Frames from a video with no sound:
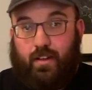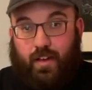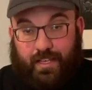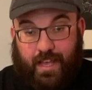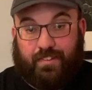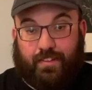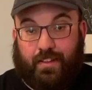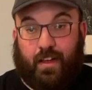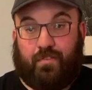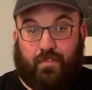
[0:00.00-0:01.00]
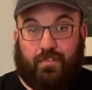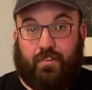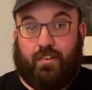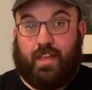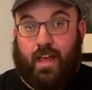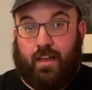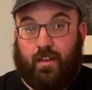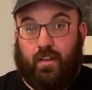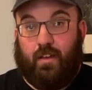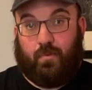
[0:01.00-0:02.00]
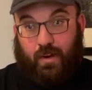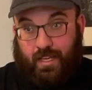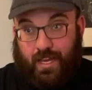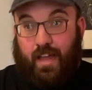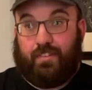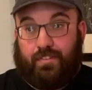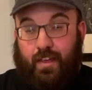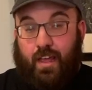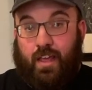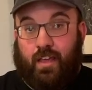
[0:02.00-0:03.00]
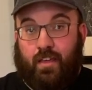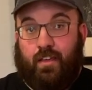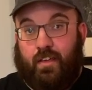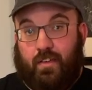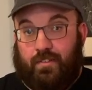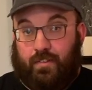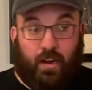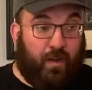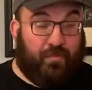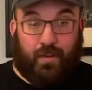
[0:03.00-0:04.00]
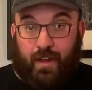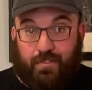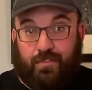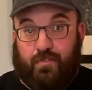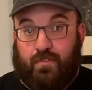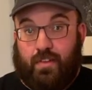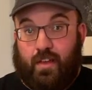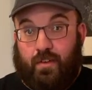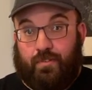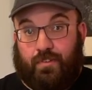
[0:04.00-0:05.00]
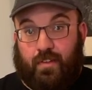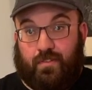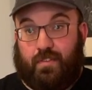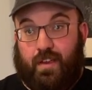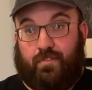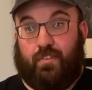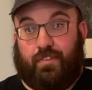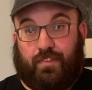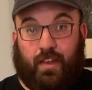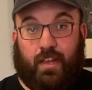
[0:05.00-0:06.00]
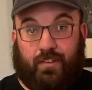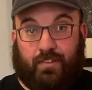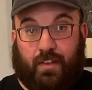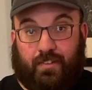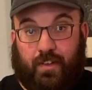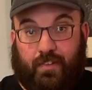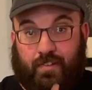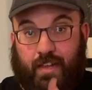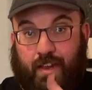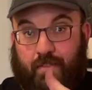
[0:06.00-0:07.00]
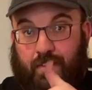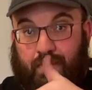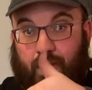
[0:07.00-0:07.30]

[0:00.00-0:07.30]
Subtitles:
I can't say that for sure yet. What I can say is I put out 2 videos in favor of the SIG, everything's